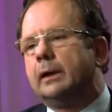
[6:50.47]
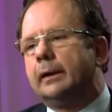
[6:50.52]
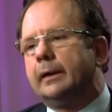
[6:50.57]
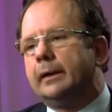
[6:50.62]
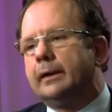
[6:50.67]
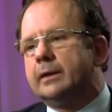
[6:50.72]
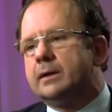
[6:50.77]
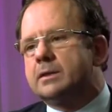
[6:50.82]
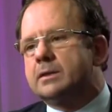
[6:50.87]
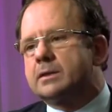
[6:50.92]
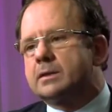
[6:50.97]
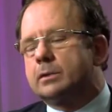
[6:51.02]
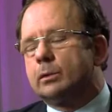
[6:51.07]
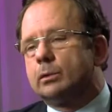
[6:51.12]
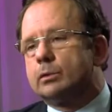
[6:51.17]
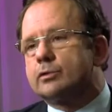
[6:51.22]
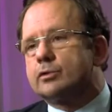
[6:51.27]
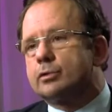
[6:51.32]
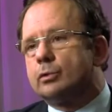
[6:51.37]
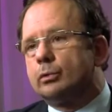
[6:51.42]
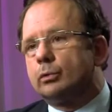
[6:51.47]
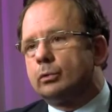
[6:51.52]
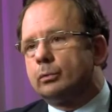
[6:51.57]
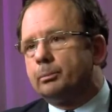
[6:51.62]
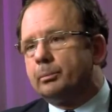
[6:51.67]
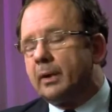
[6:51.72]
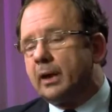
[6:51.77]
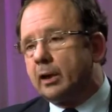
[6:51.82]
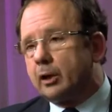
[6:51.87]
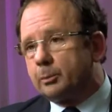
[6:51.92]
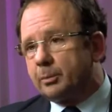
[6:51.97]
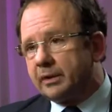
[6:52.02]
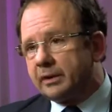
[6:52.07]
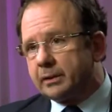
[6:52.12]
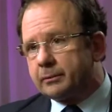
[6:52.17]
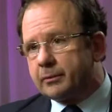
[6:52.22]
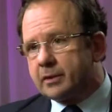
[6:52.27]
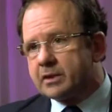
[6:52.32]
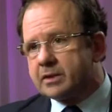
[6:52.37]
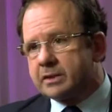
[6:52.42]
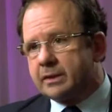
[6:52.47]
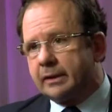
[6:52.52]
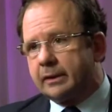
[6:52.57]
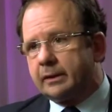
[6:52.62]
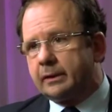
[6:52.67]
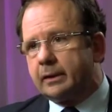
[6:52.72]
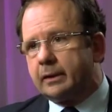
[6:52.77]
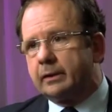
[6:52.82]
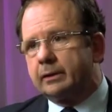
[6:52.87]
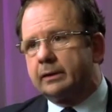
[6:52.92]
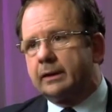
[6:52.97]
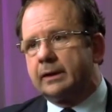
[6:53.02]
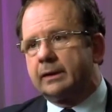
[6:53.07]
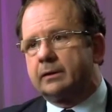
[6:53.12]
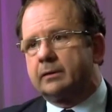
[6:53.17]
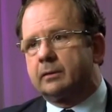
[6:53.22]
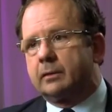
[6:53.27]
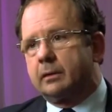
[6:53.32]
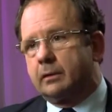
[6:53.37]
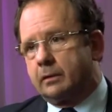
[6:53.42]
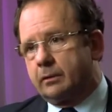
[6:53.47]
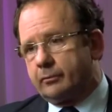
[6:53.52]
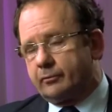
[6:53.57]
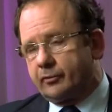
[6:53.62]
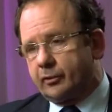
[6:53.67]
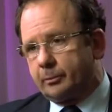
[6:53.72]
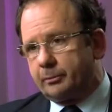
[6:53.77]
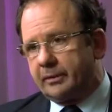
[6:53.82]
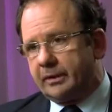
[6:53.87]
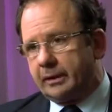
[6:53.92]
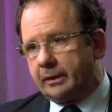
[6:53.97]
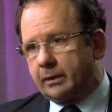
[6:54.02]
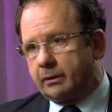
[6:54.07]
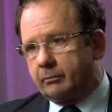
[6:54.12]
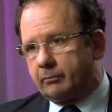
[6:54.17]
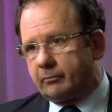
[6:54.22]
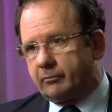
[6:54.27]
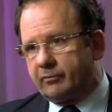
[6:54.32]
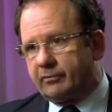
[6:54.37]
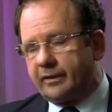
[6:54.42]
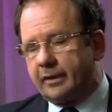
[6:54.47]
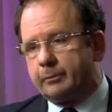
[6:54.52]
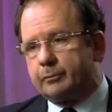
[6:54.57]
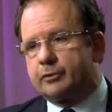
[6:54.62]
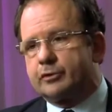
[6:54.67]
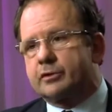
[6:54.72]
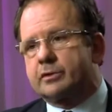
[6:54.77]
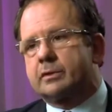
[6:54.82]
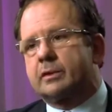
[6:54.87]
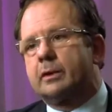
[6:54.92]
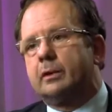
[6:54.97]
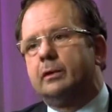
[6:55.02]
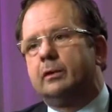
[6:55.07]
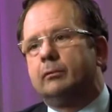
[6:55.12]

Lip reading: is also bendamustine that from the famous